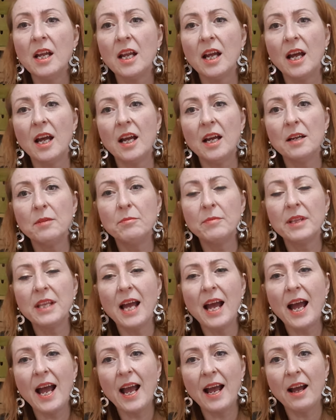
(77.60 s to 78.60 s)

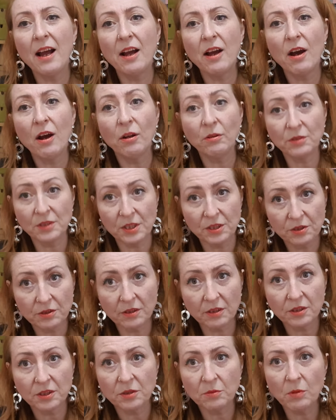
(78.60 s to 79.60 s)
That holds its
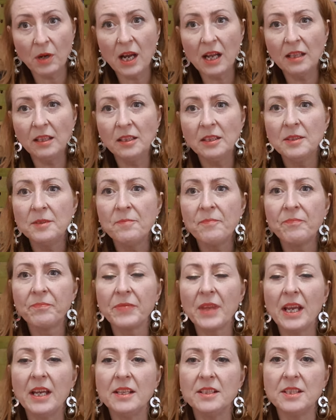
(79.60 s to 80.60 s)
structure well.
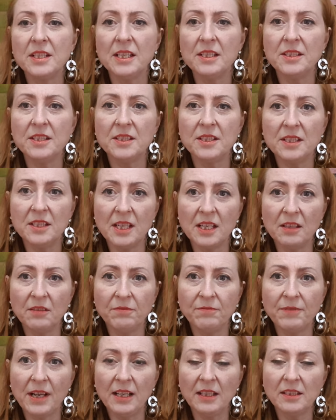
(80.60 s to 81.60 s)
It's easy to needle
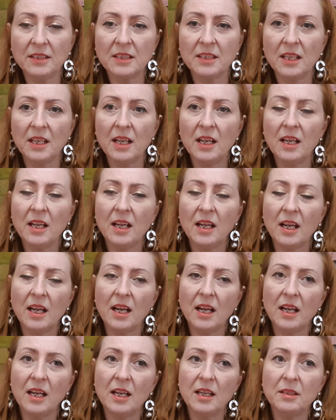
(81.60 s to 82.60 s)
felt.
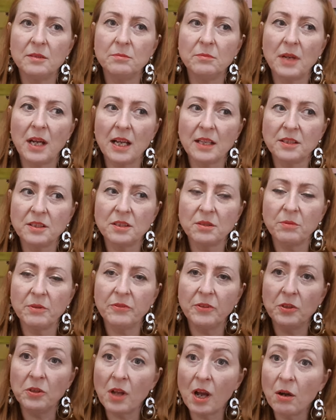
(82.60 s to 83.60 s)
As some
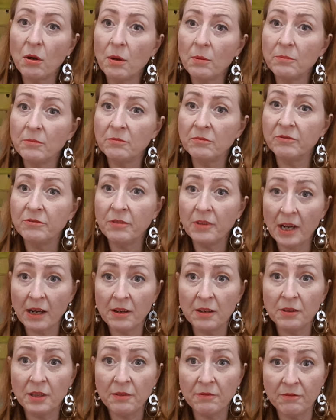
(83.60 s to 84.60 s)
of you know, I'm
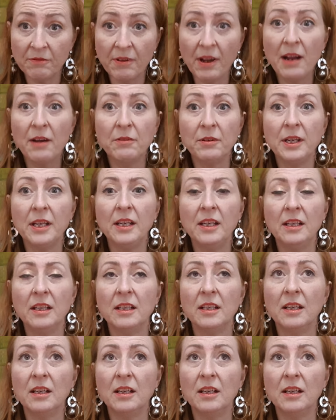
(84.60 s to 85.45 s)
very, very